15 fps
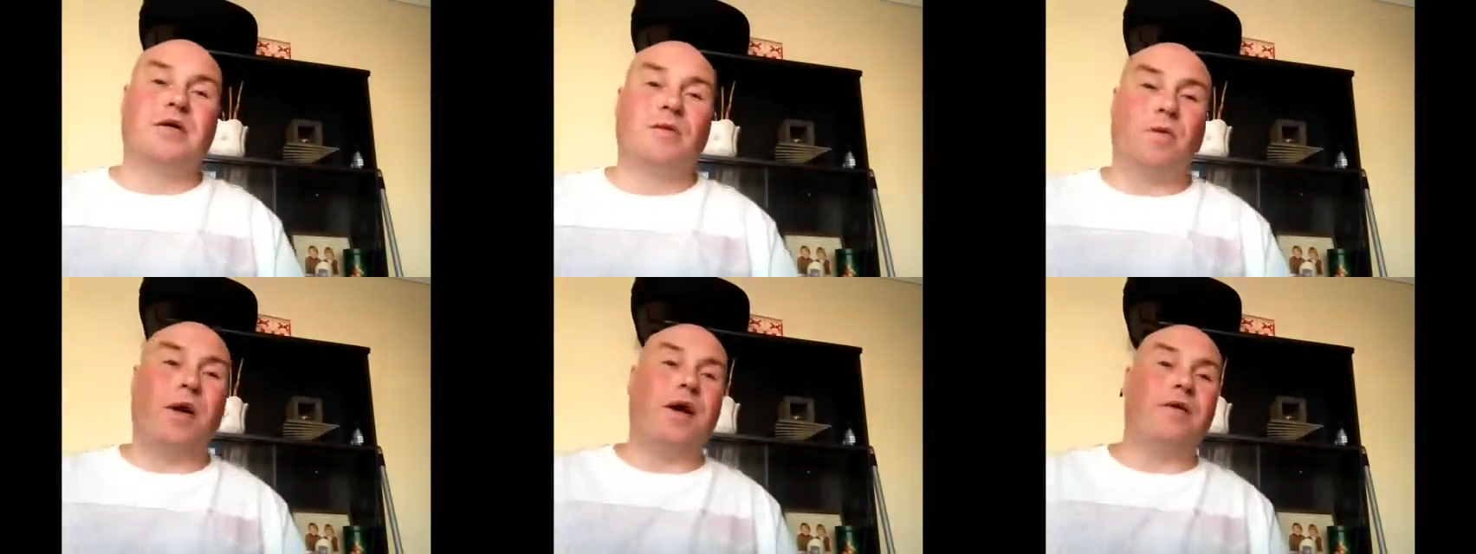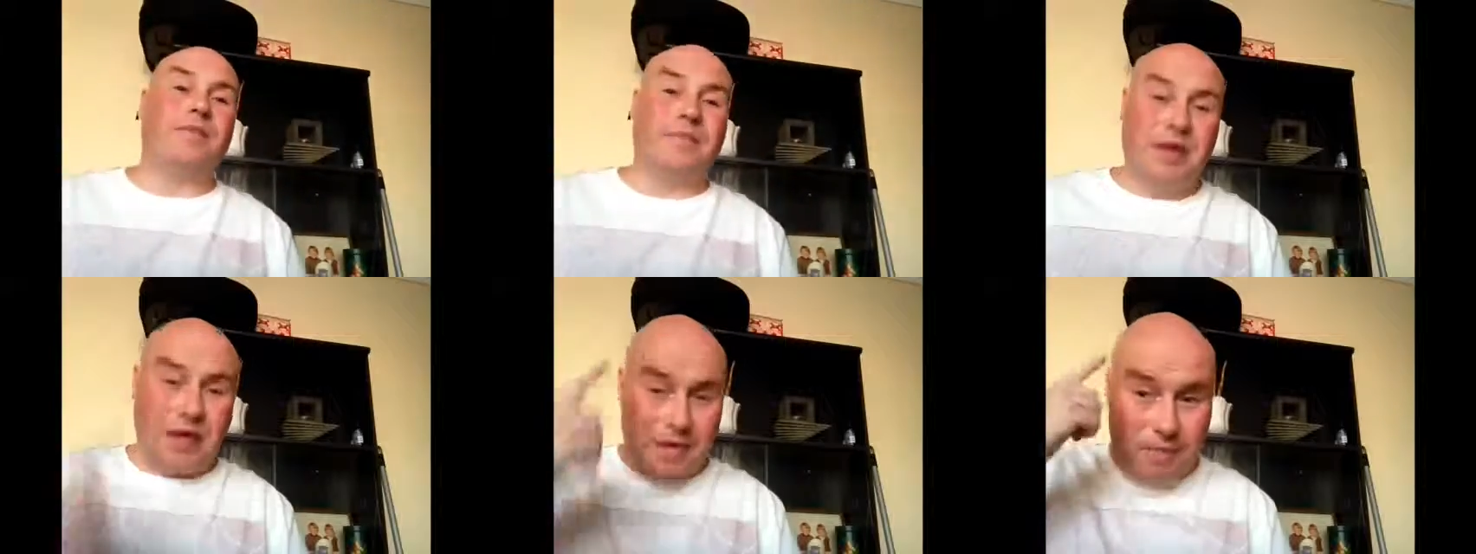Well,
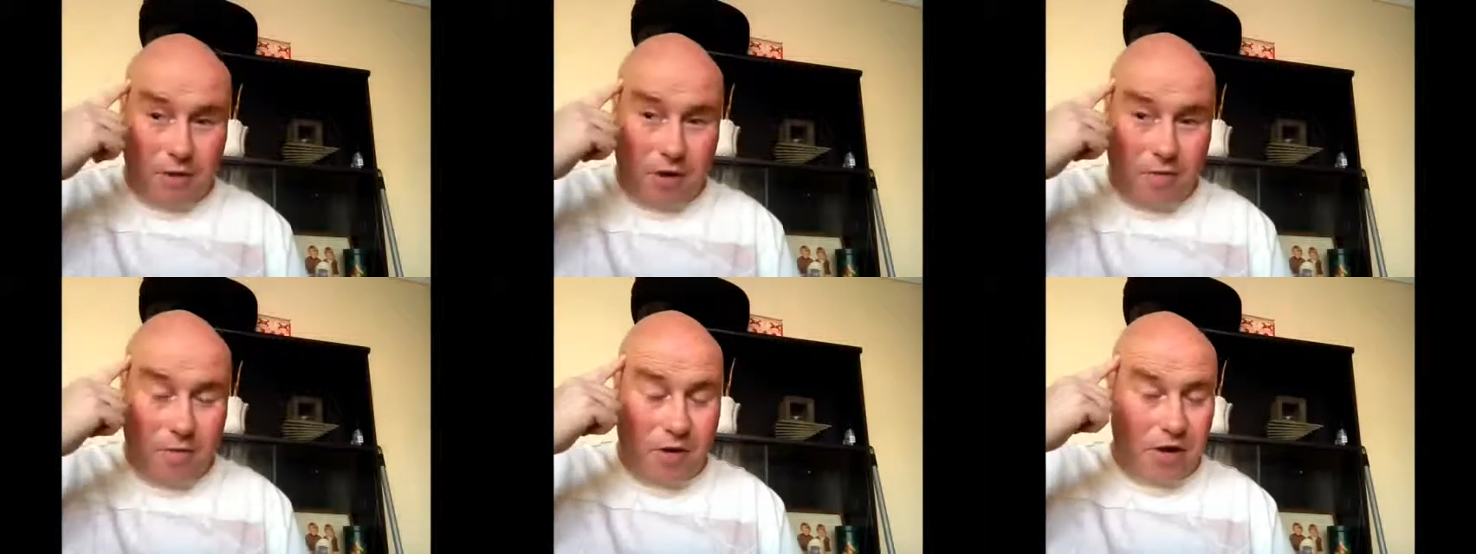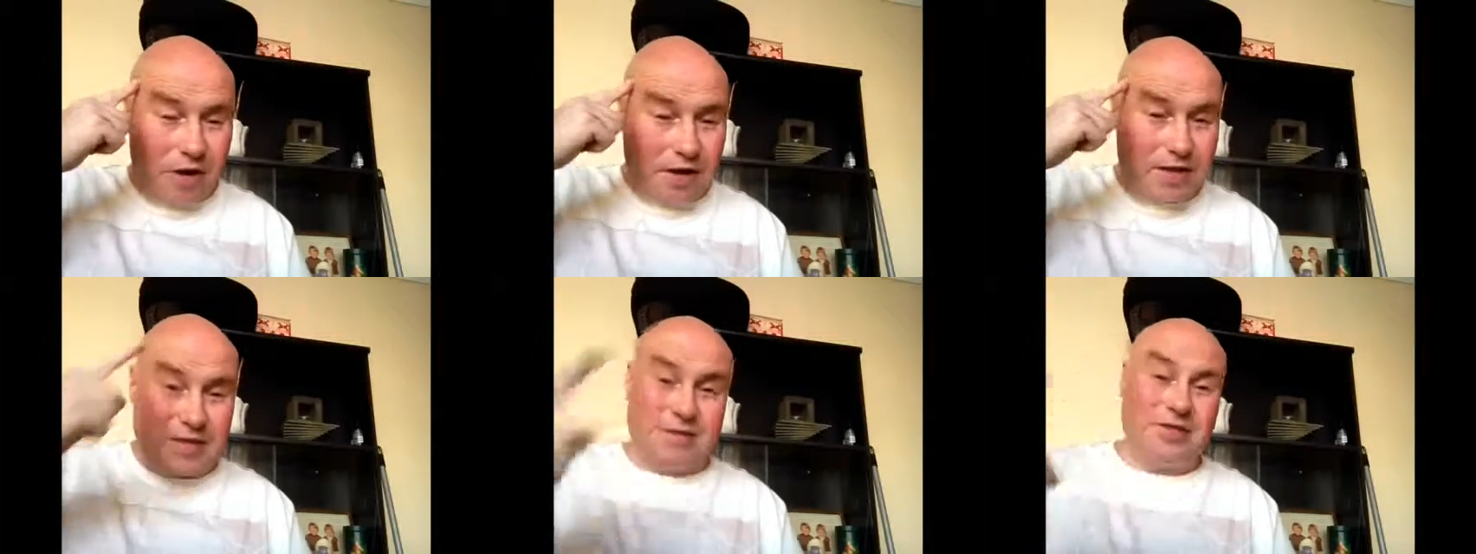in my
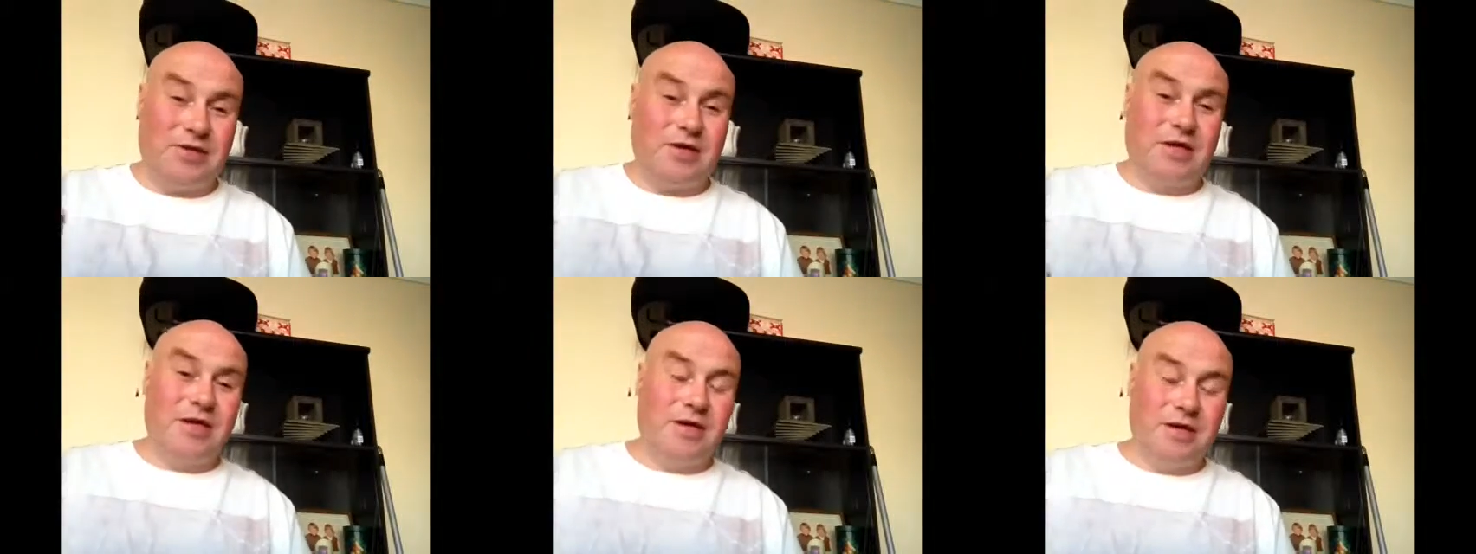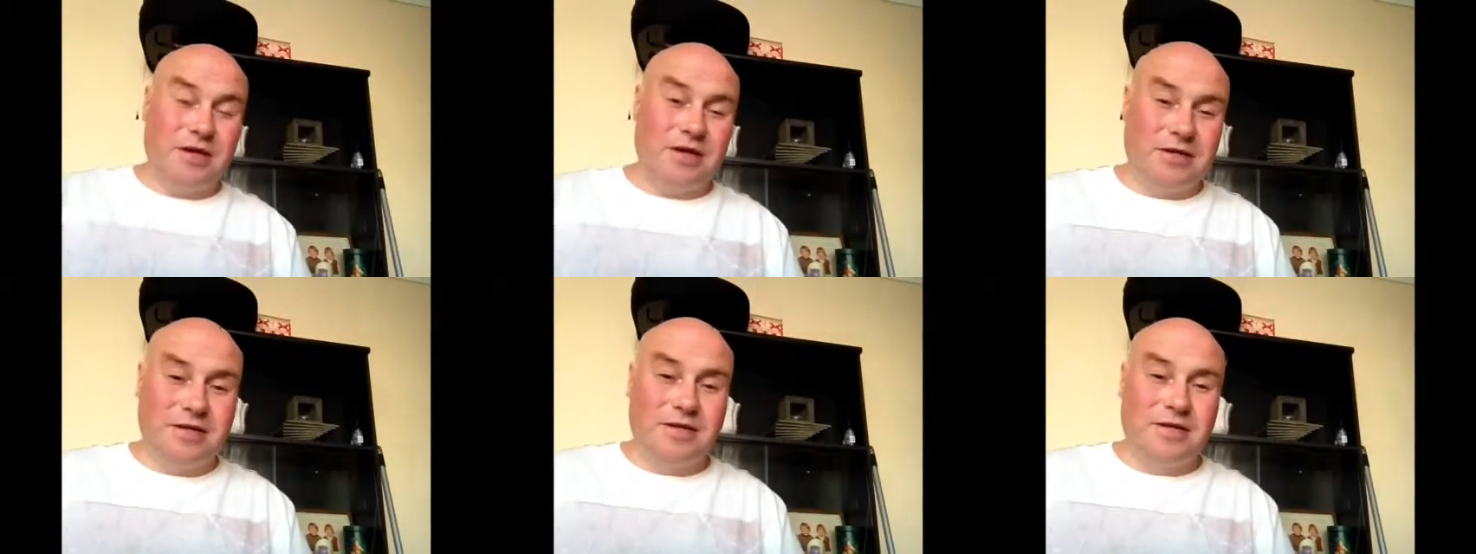mind it's looking
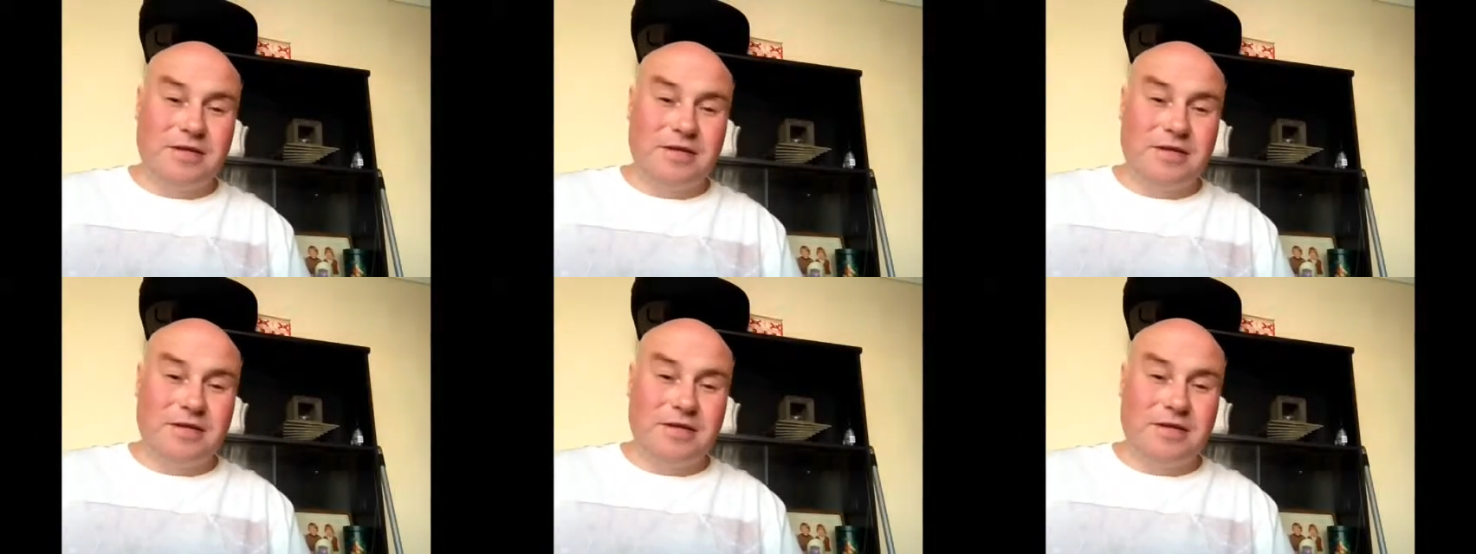good.